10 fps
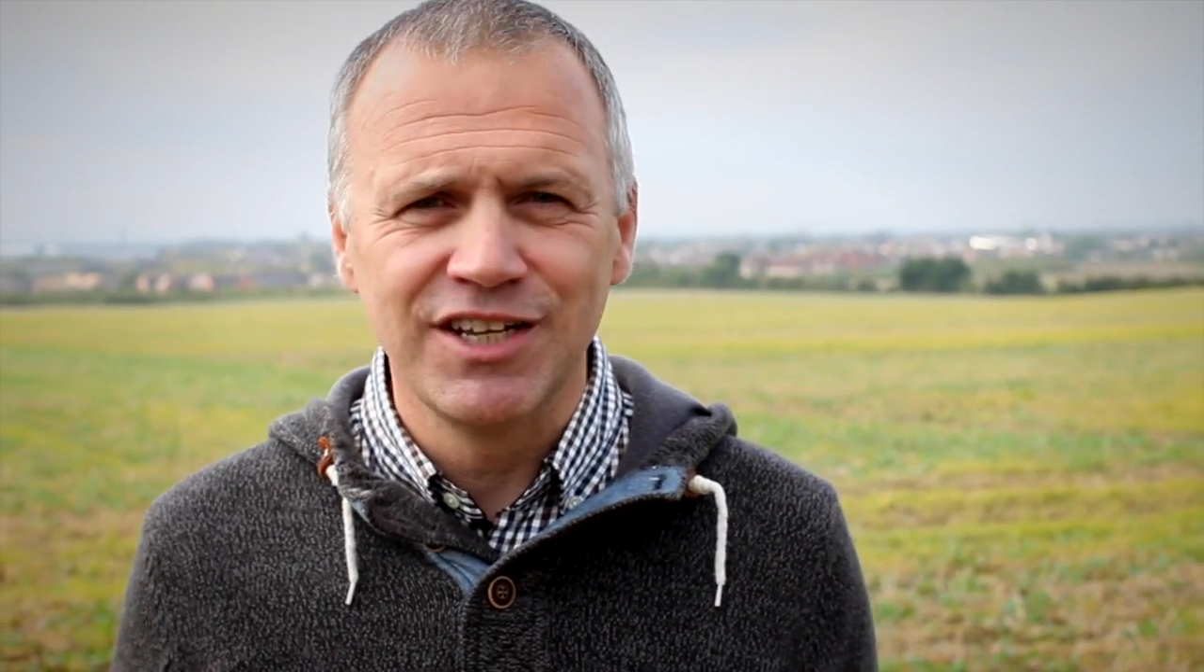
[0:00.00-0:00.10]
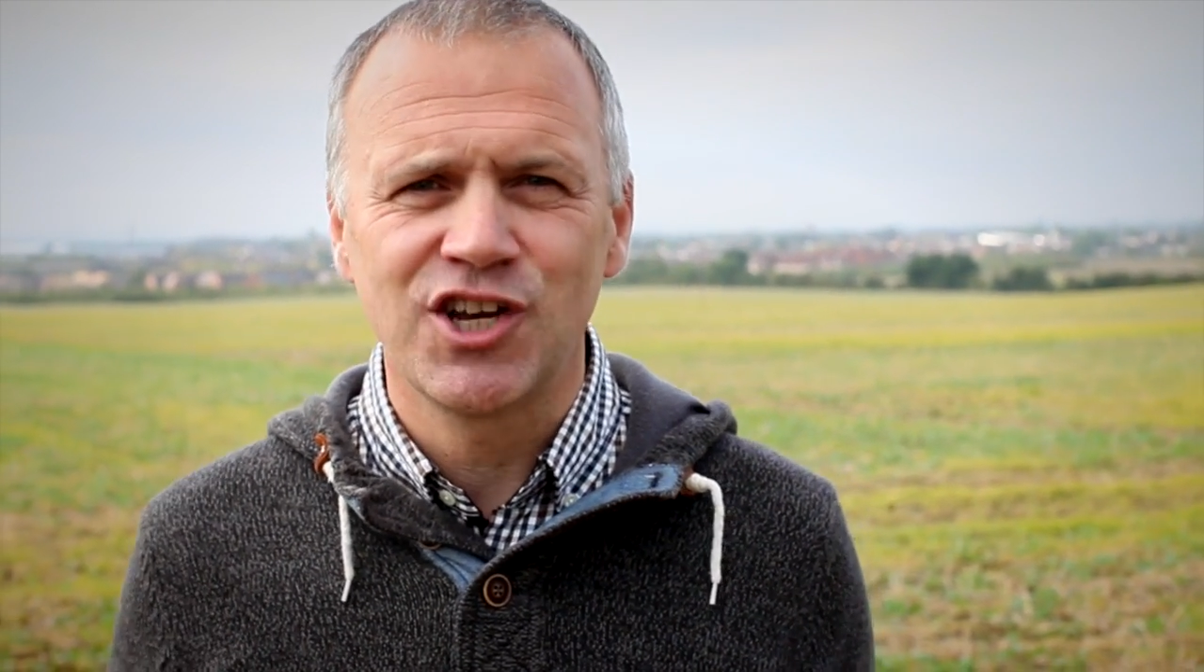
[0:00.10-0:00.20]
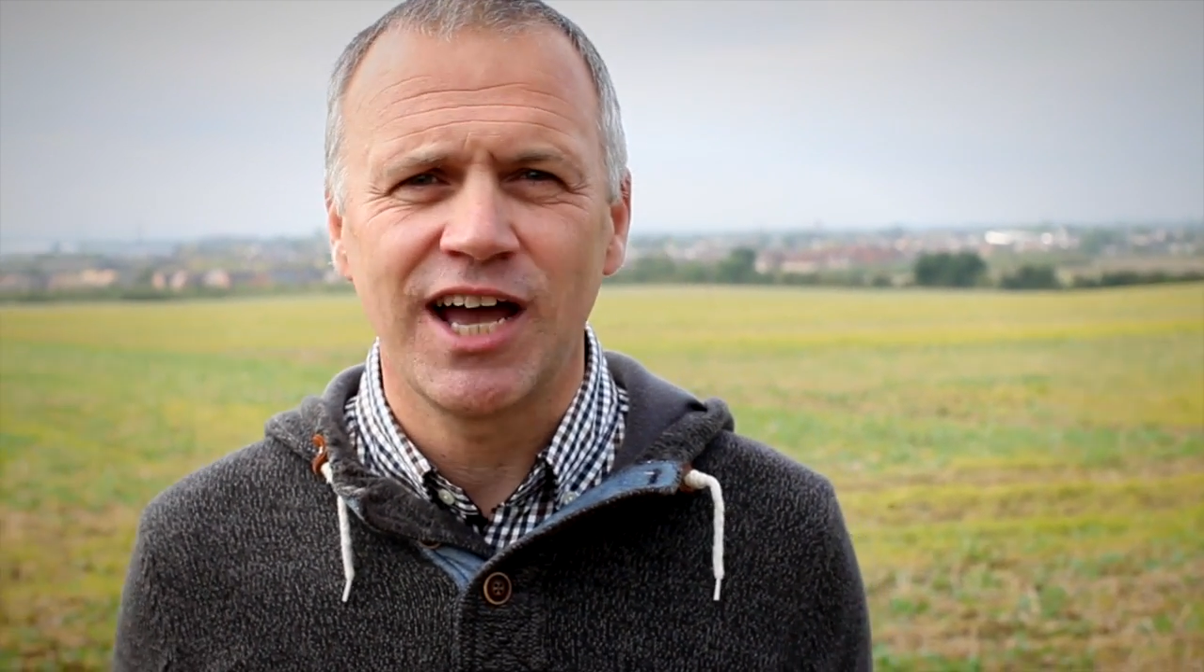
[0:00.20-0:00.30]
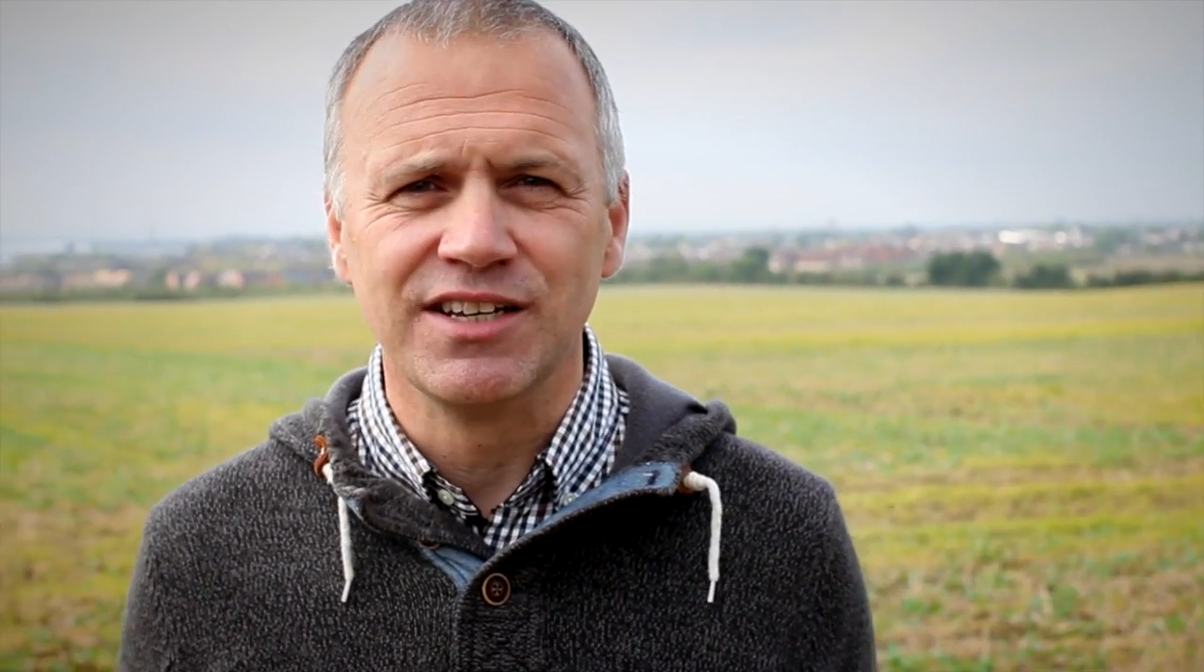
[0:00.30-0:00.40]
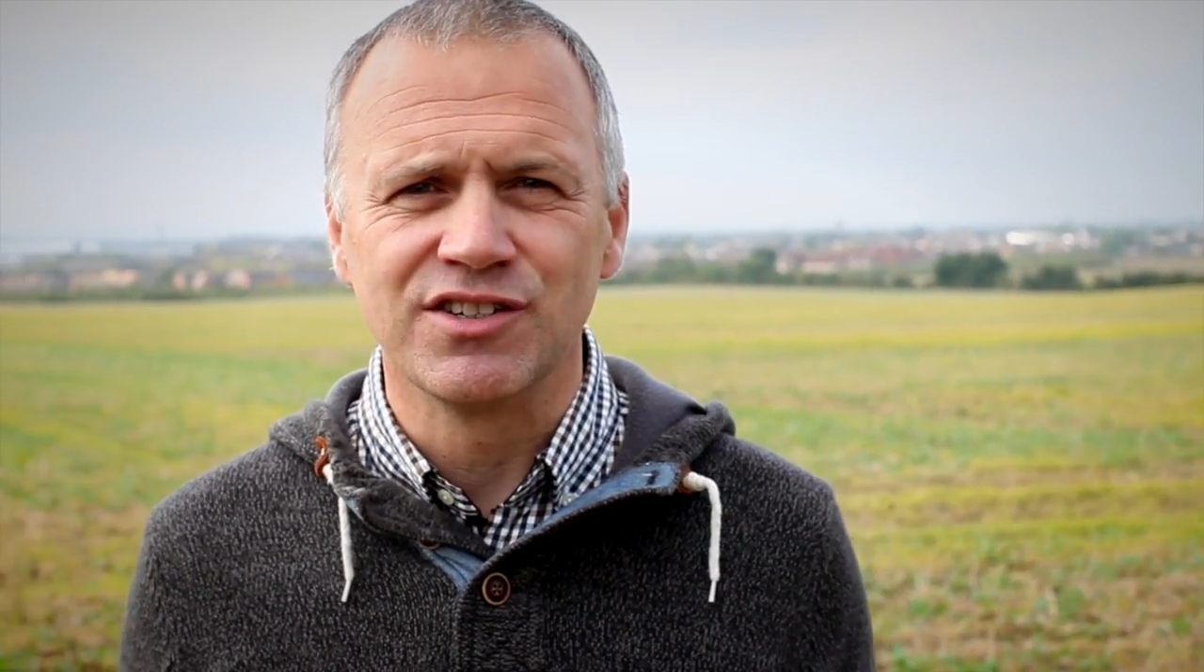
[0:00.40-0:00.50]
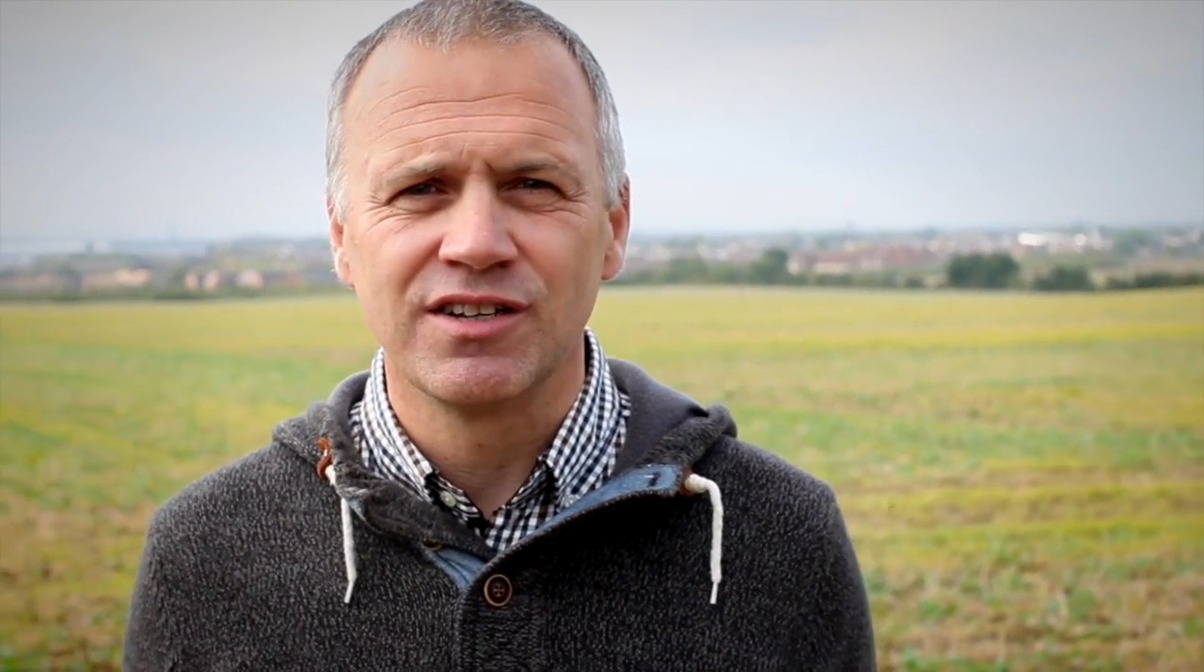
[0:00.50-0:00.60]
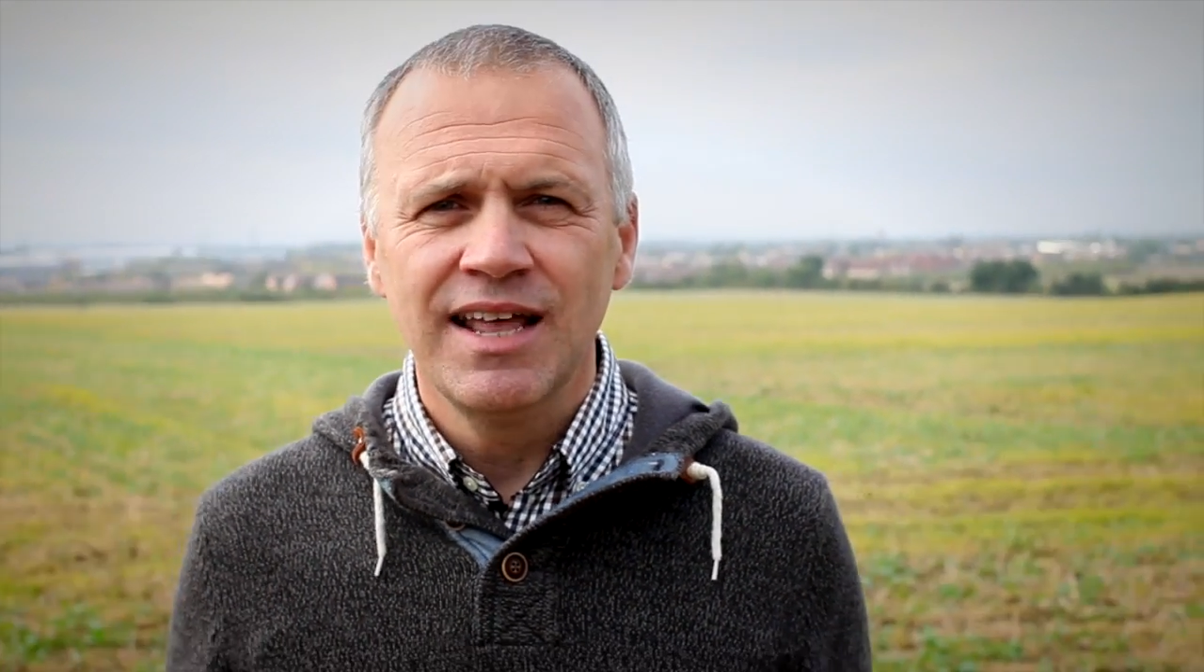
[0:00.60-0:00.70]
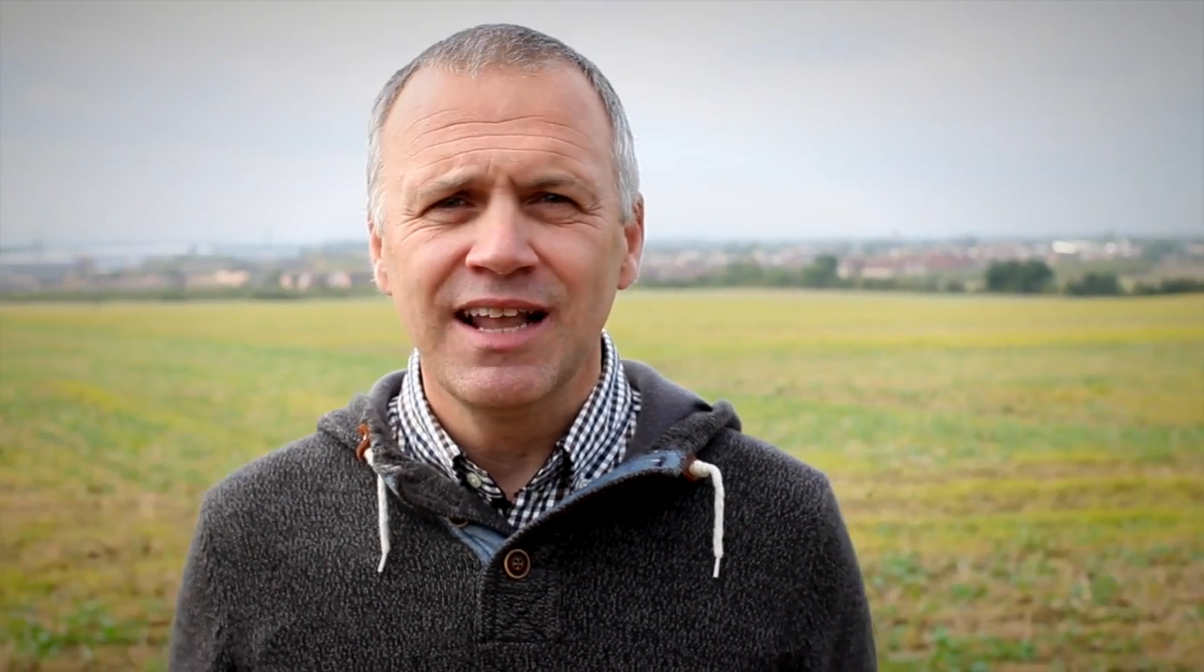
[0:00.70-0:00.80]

changed.